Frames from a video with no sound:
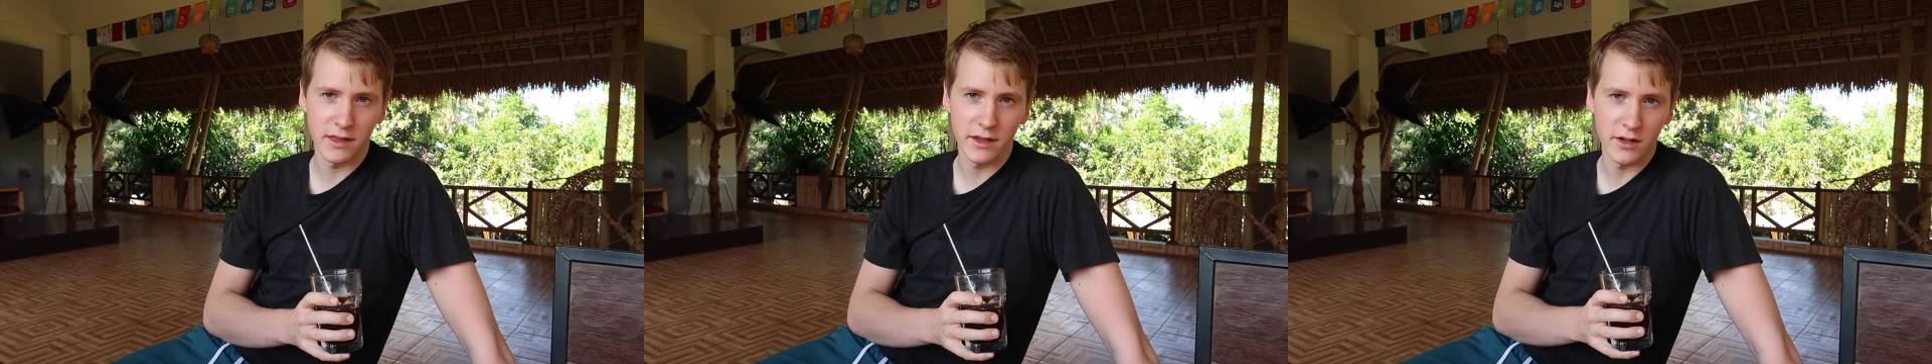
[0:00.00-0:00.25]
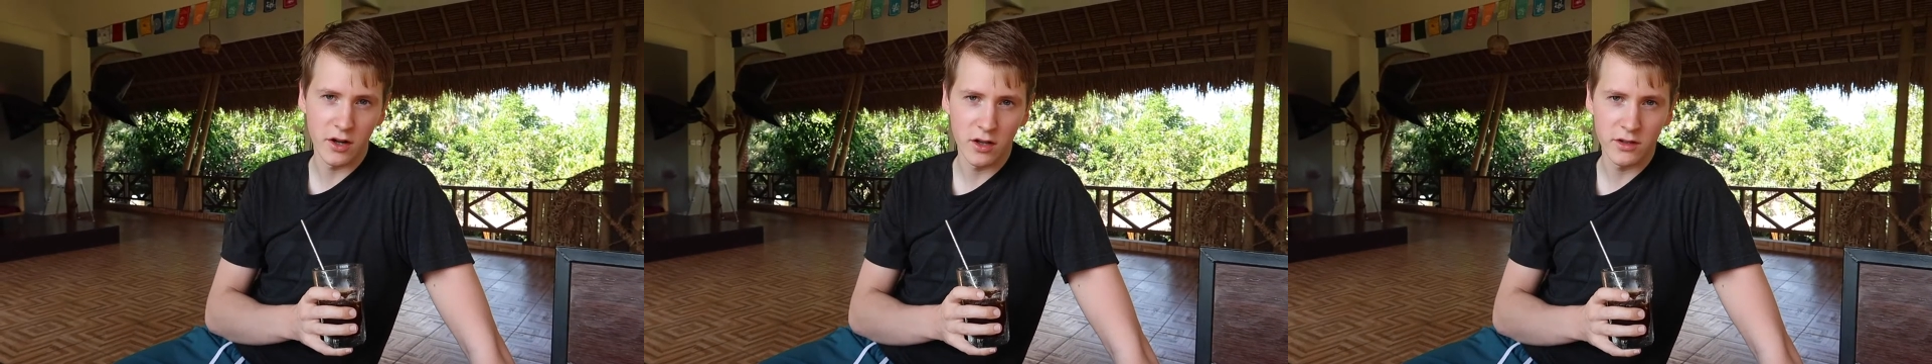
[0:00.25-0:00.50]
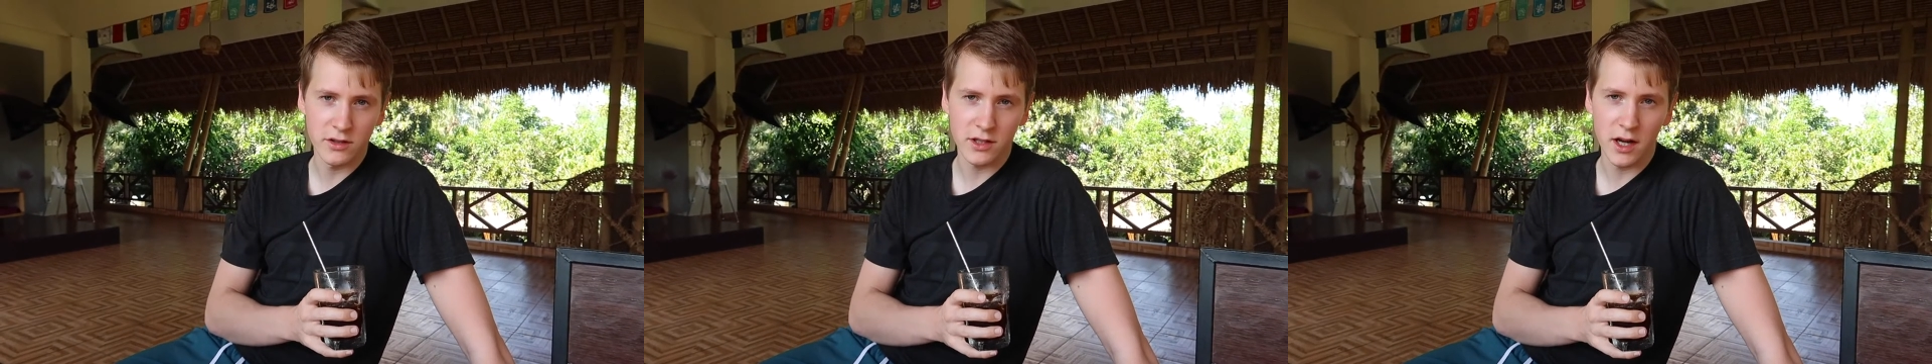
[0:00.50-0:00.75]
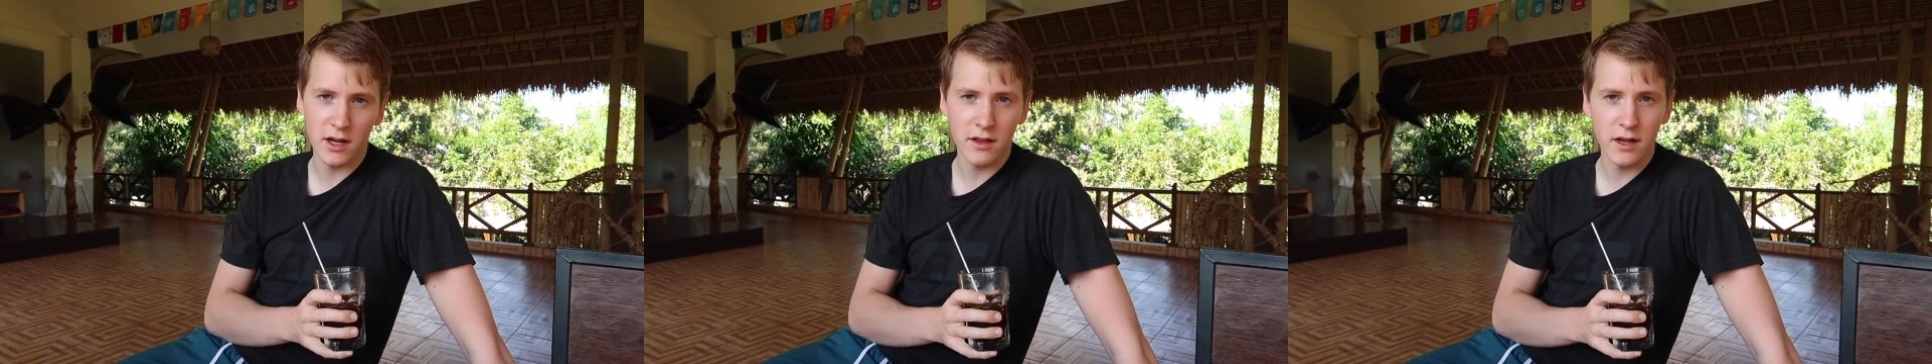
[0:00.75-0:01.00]
the knowledge
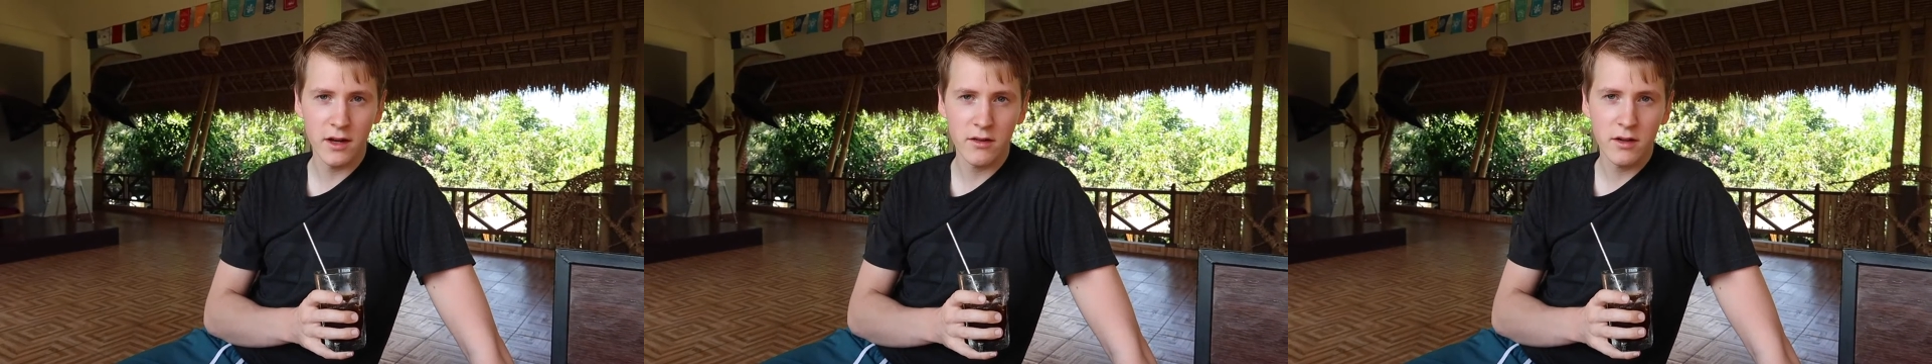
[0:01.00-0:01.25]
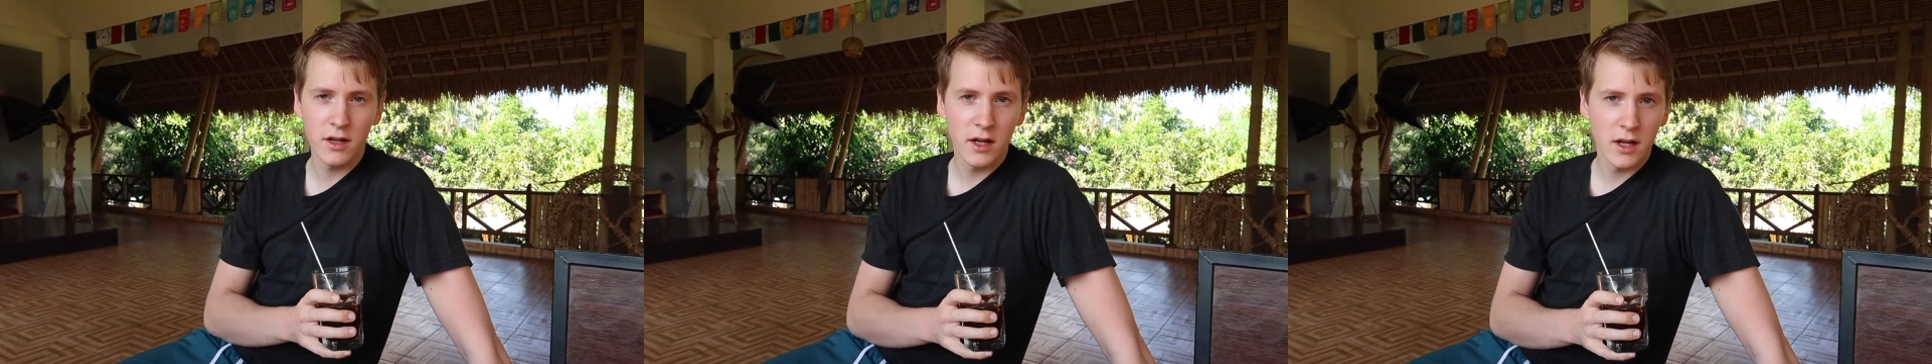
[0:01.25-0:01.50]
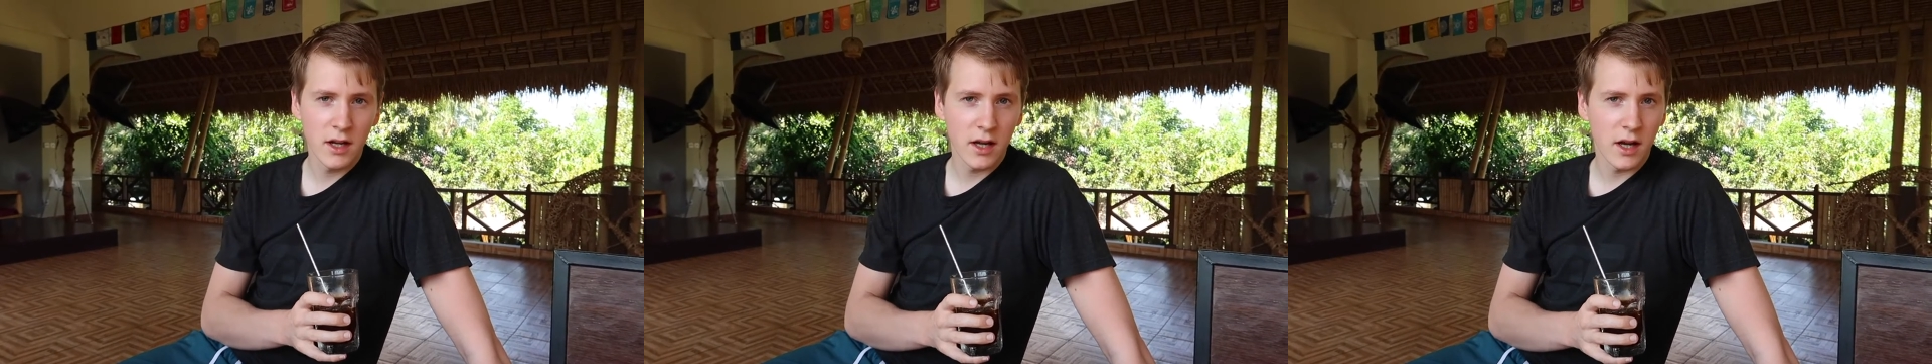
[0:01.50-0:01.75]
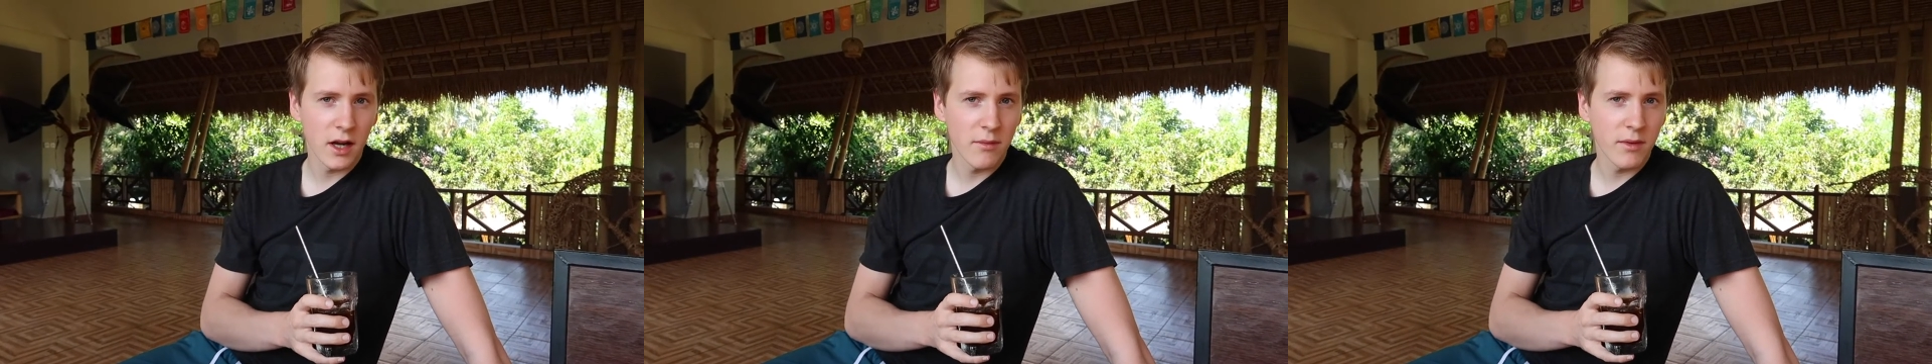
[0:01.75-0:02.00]
out of there
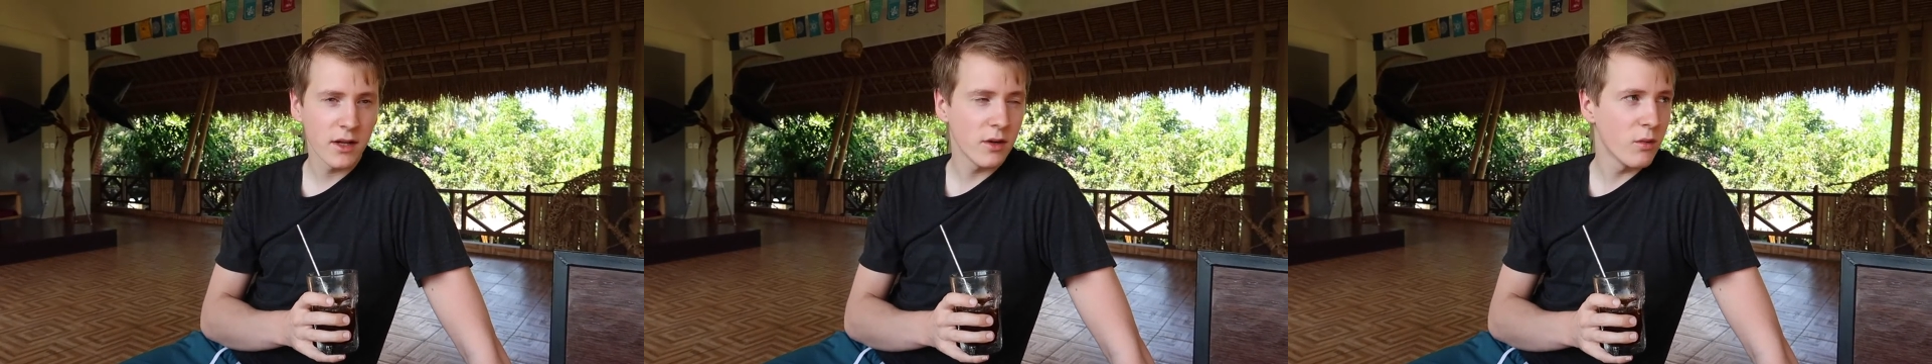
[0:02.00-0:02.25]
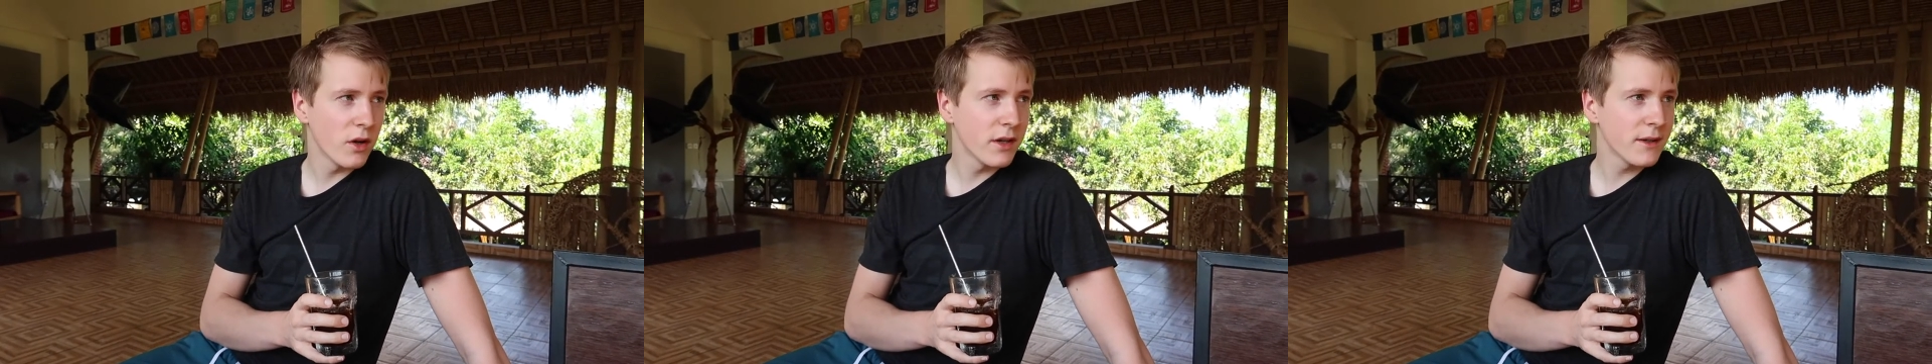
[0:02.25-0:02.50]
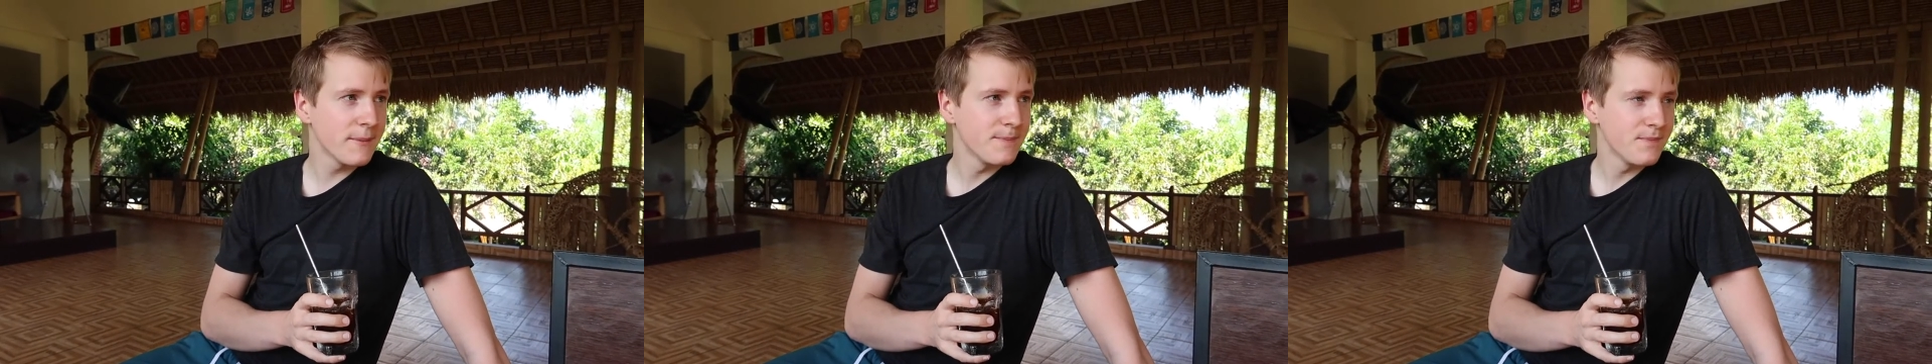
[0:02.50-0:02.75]
um, that you wanted.